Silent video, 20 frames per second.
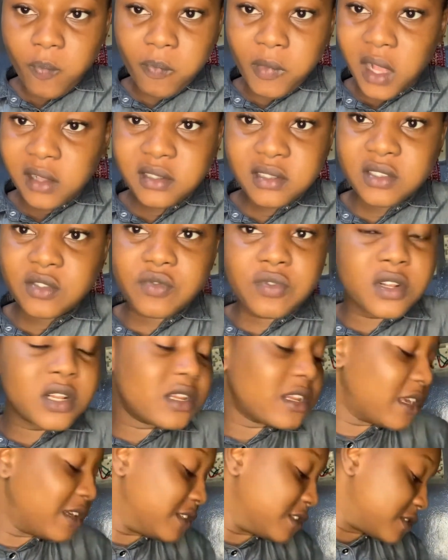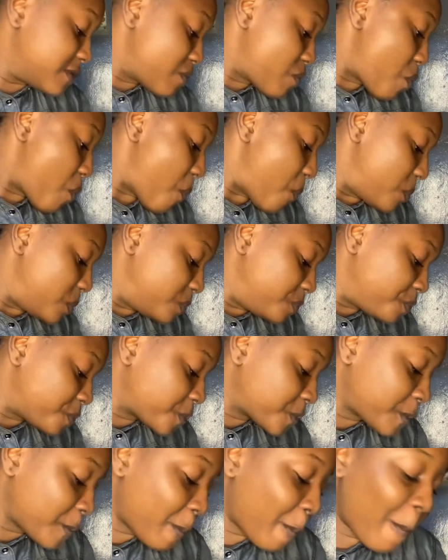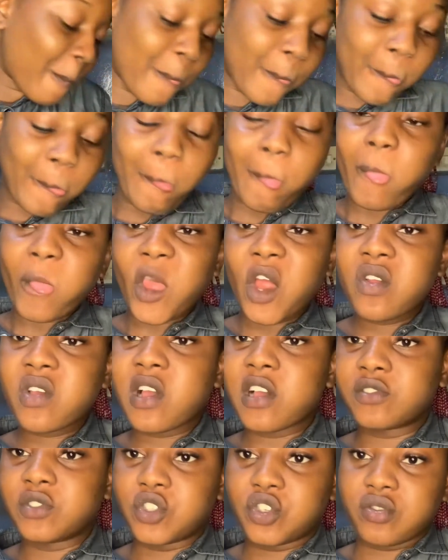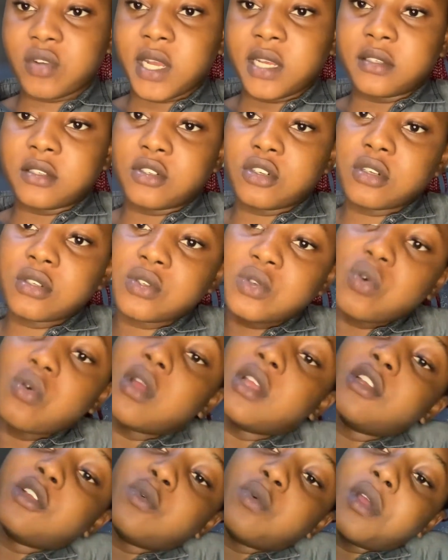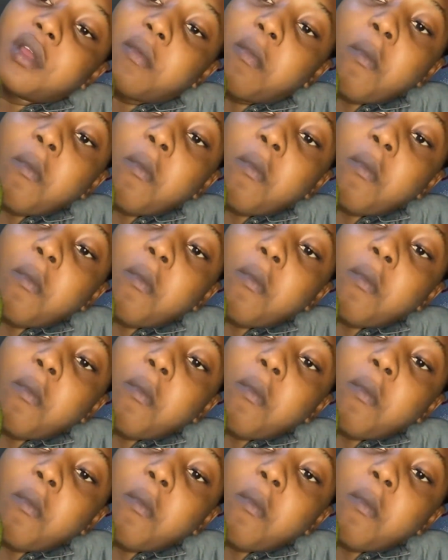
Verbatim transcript: This It is really nice. You guys should try it. Just go anywhere